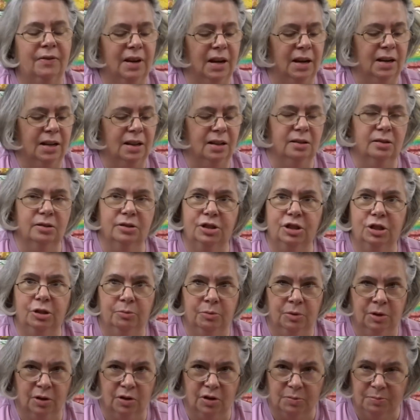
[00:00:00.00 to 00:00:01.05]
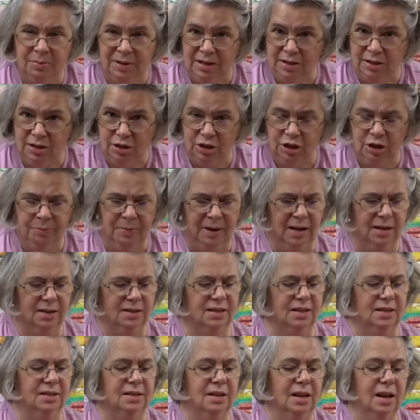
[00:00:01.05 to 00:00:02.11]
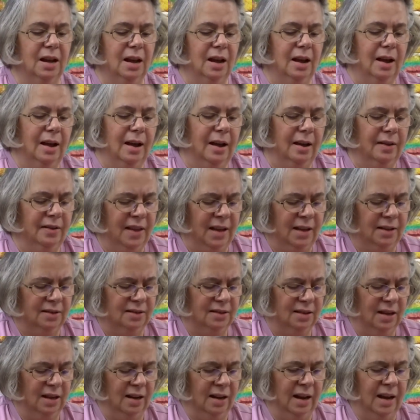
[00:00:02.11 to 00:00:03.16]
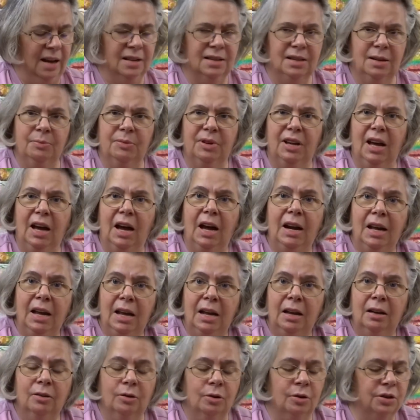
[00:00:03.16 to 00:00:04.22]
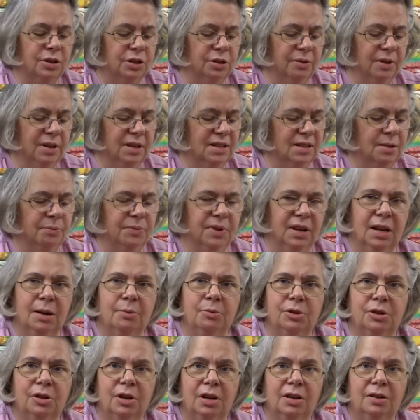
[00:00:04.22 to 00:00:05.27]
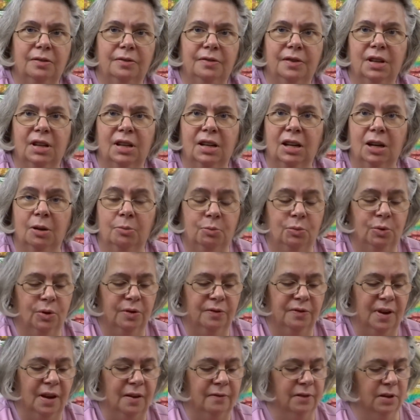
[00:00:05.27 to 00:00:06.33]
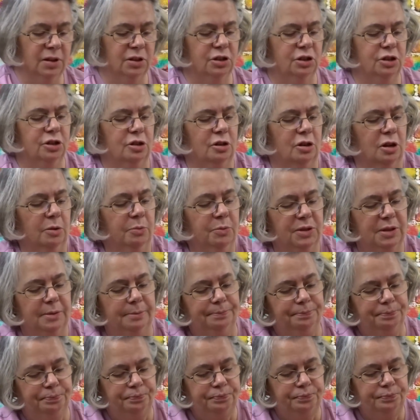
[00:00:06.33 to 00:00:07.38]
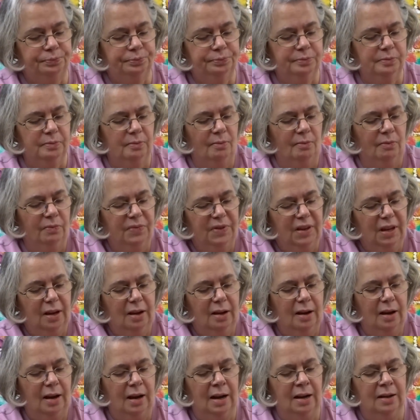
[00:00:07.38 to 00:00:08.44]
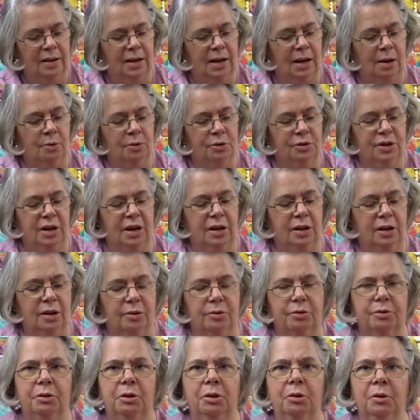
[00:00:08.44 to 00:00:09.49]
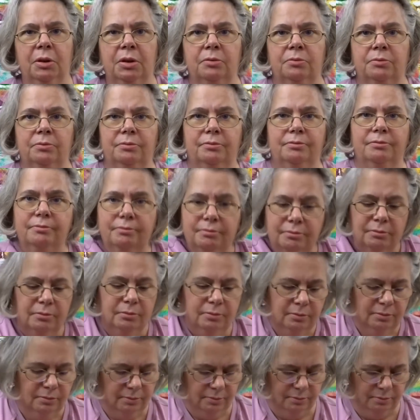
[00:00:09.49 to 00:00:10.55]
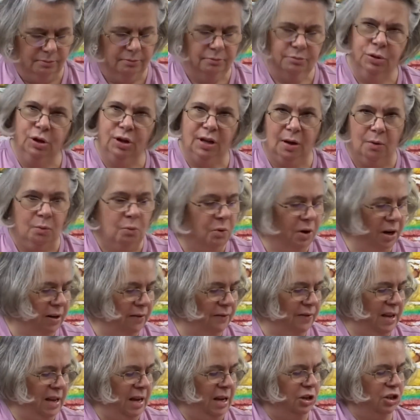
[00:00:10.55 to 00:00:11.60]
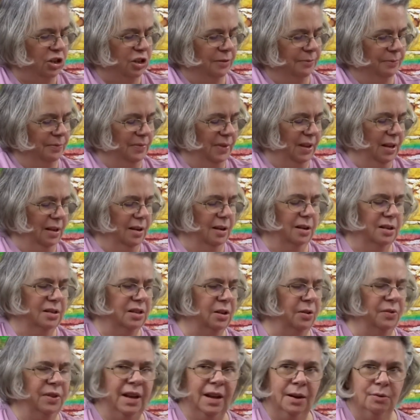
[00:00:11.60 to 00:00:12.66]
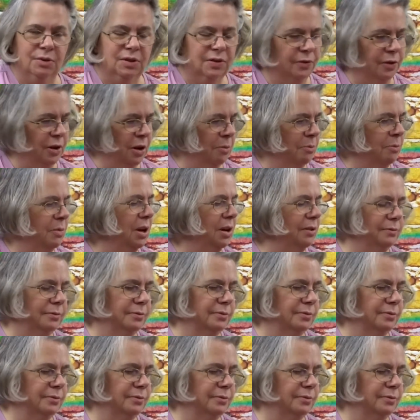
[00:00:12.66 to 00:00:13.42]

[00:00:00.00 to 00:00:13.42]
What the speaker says: got a little one of those plastic shoe boxes that as I'm cutting or doing something, I'm trying to fill it up with 5-inch charms. And then I will try to go through and pull out one of each. So that was from